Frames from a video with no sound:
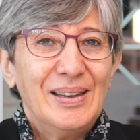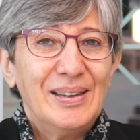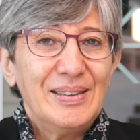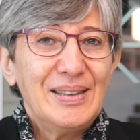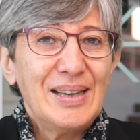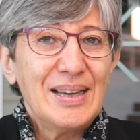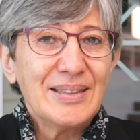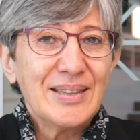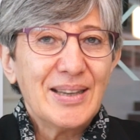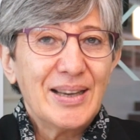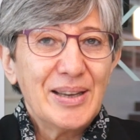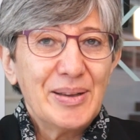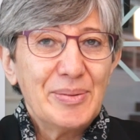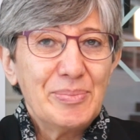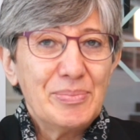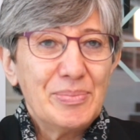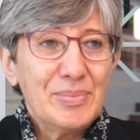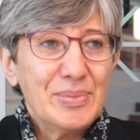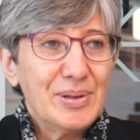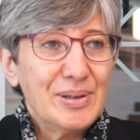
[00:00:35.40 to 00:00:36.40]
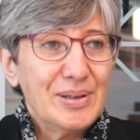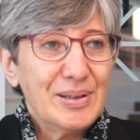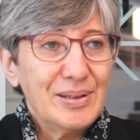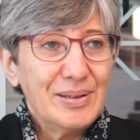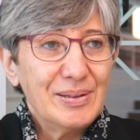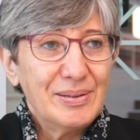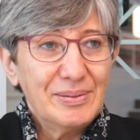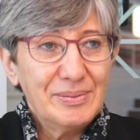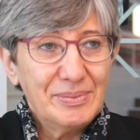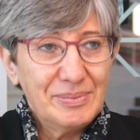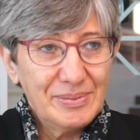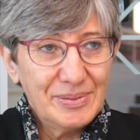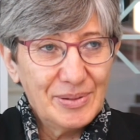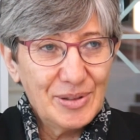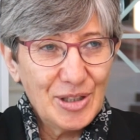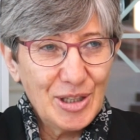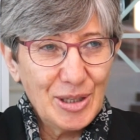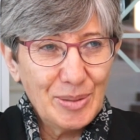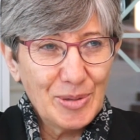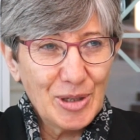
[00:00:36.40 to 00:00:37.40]
Yes, I'm
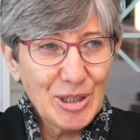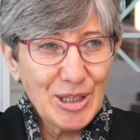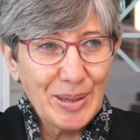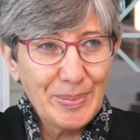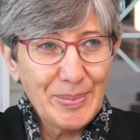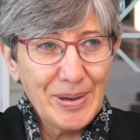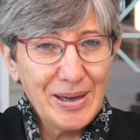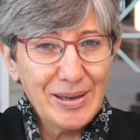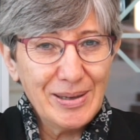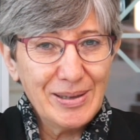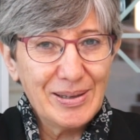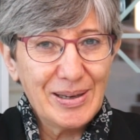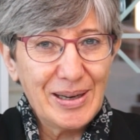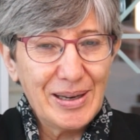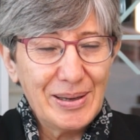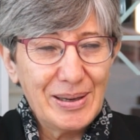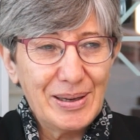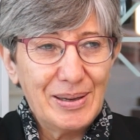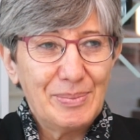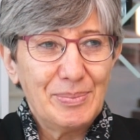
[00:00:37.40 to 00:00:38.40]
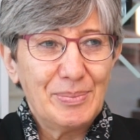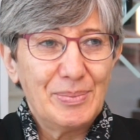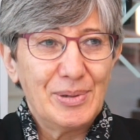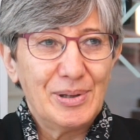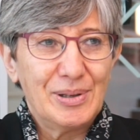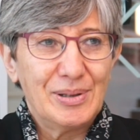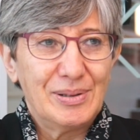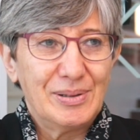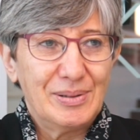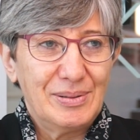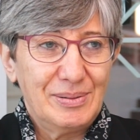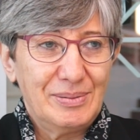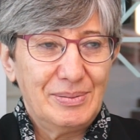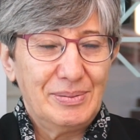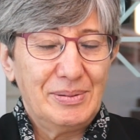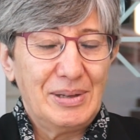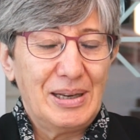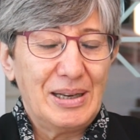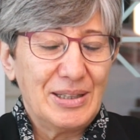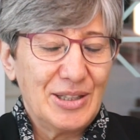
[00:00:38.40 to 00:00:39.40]
Sima Samar, and
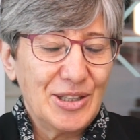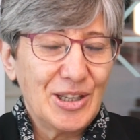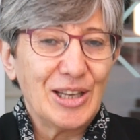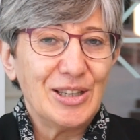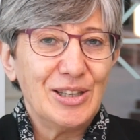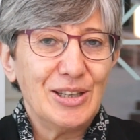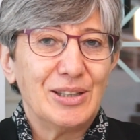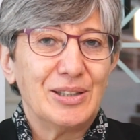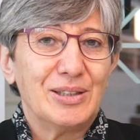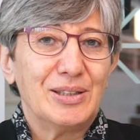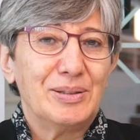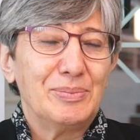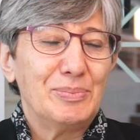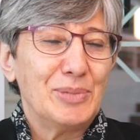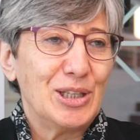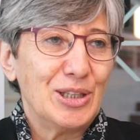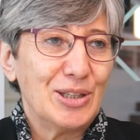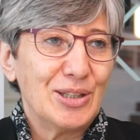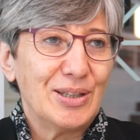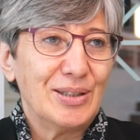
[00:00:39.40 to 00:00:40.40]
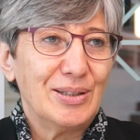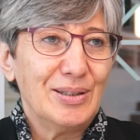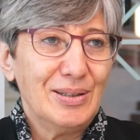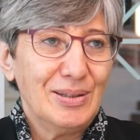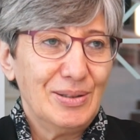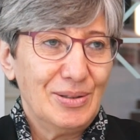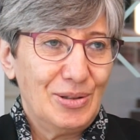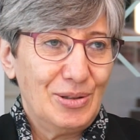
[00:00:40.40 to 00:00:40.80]
I studied medicine